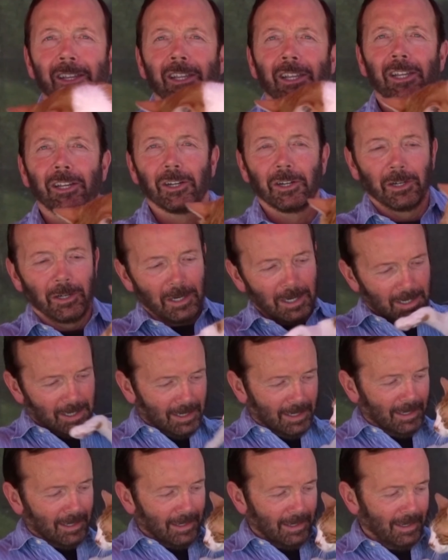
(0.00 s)
Here
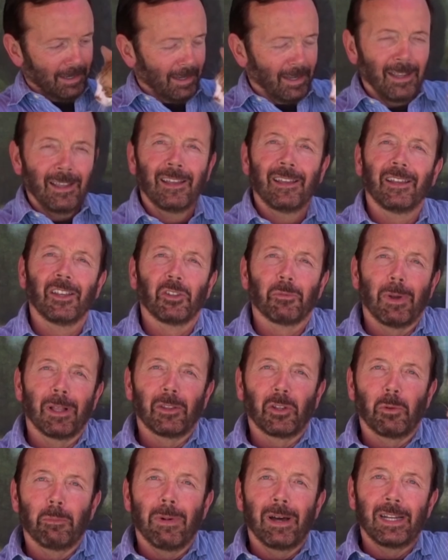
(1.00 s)
is my
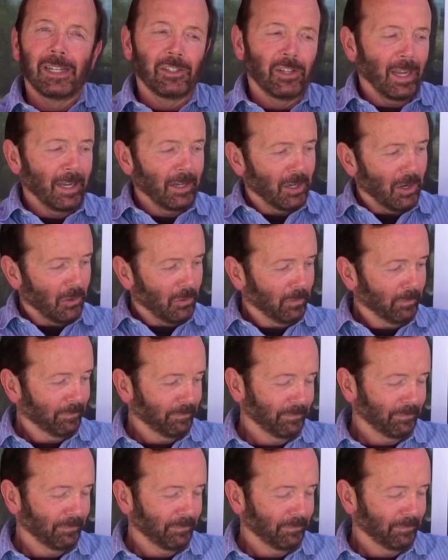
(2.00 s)
little buddy Tango.